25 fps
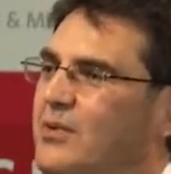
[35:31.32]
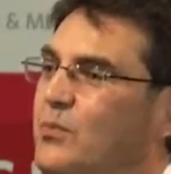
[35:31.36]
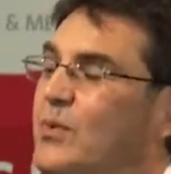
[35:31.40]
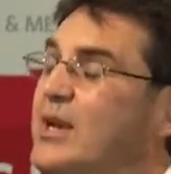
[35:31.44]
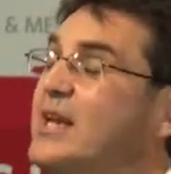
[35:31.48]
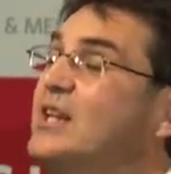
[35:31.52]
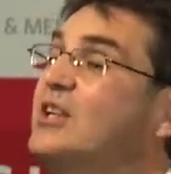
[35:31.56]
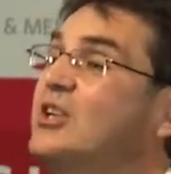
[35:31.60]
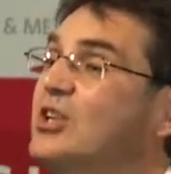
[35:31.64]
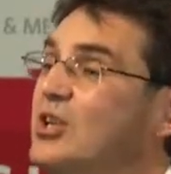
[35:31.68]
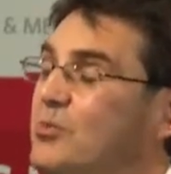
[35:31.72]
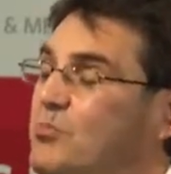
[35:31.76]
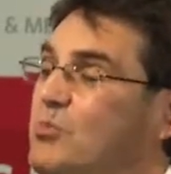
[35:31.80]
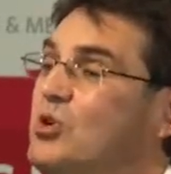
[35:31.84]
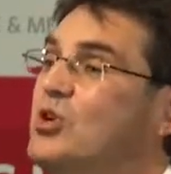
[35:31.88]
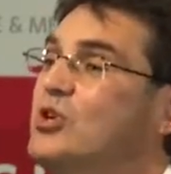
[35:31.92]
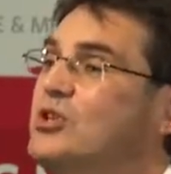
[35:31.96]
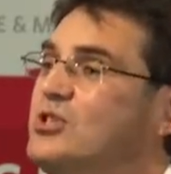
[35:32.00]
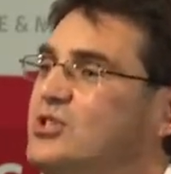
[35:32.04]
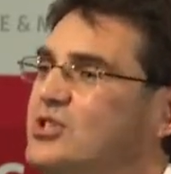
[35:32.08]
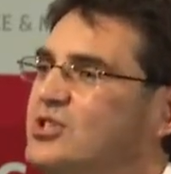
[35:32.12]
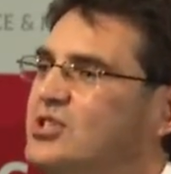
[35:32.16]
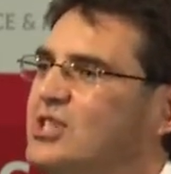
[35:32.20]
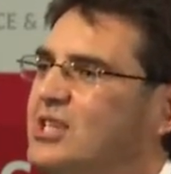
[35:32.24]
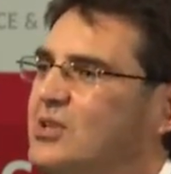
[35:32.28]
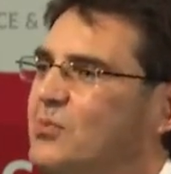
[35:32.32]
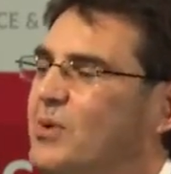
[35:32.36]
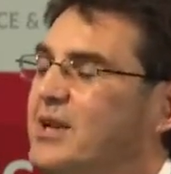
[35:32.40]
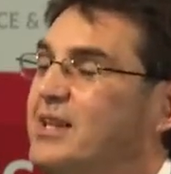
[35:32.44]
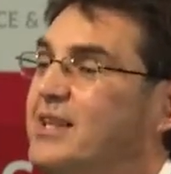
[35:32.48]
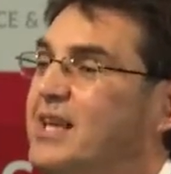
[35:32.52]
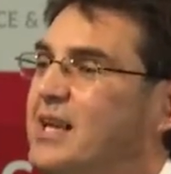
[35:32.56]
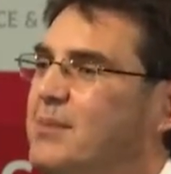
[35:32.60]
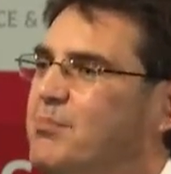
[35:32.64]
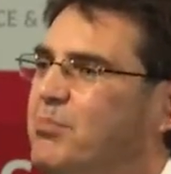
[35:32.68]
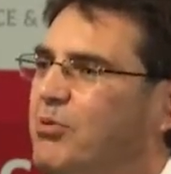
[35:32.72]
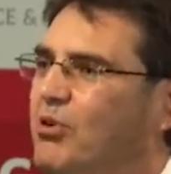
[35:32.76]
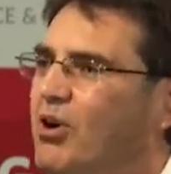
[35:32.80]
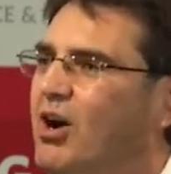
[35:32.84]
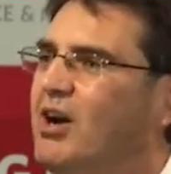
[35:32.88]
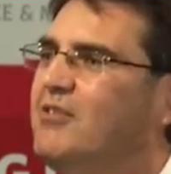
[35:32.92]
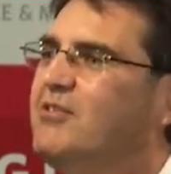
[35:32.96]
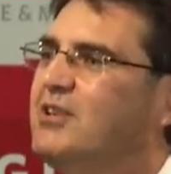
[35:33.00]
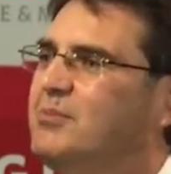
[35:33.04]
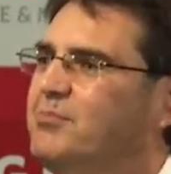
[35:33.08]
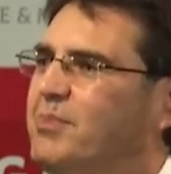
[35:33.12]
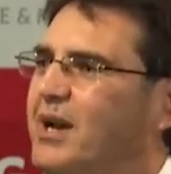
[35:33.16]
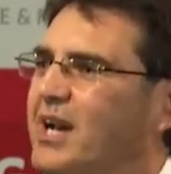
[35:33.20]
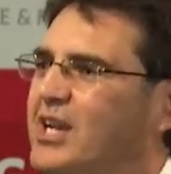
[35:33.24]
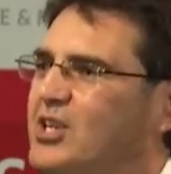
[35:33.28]
in an emergency, when their
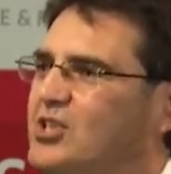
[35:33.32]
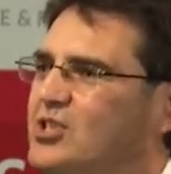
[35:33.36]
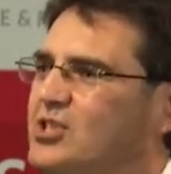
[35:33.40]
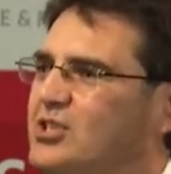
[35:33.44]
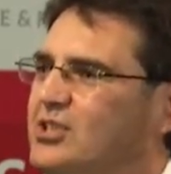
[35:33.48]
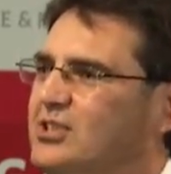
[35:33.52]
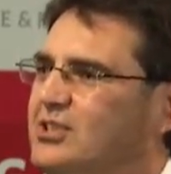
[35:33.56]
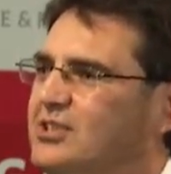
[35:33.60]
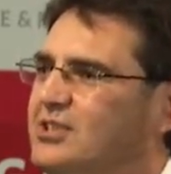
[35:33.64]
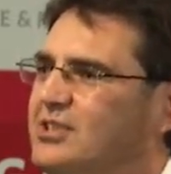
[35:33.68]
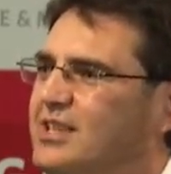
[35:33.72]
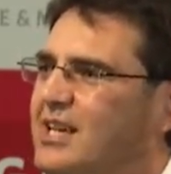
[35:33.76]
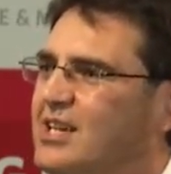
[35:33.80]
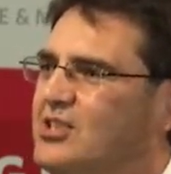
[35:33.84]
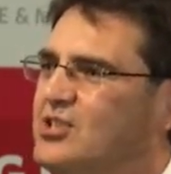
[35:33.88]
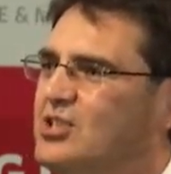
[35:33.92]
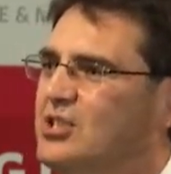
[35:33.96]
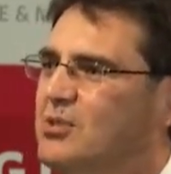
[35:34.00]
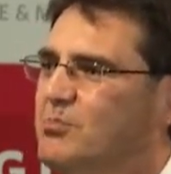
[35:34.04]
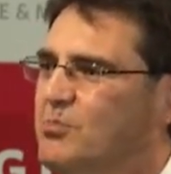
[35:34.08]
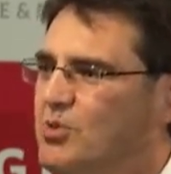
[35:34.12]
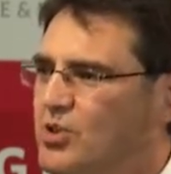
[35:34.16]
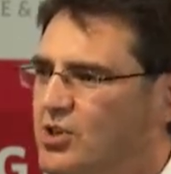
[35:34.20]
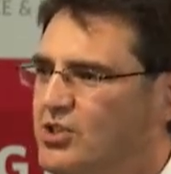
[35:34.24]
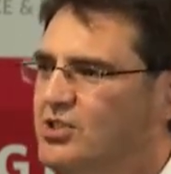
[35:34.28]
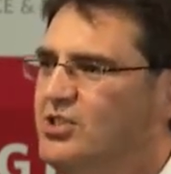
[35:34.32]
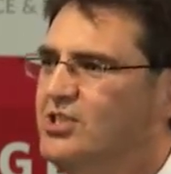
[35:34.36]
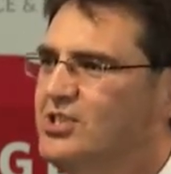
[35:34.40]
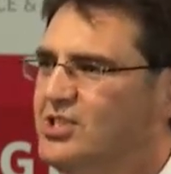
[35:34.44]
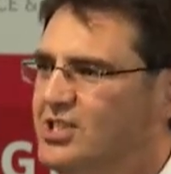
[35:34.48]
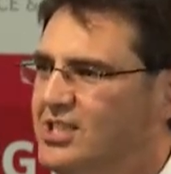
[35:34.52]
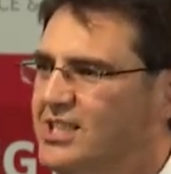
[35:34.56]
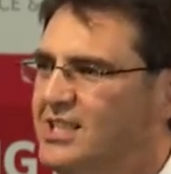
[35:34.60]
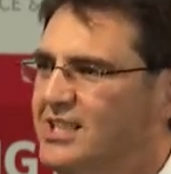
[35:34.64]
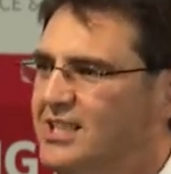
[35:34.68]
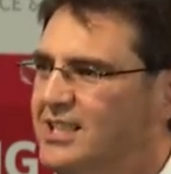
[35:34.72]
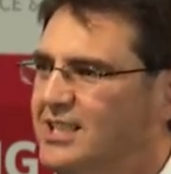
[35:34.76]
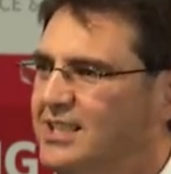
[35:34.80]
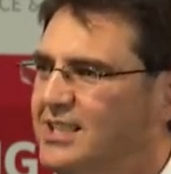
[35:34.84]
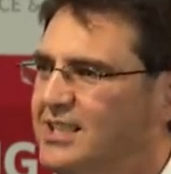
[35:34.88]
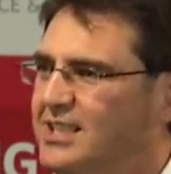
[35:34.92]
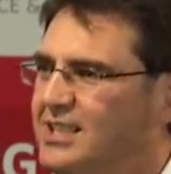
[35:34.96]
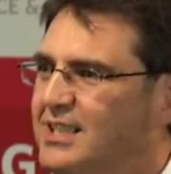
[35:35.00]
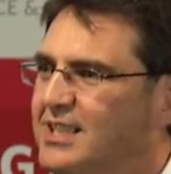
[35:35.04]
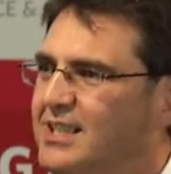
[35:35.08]
private patient has an emergency,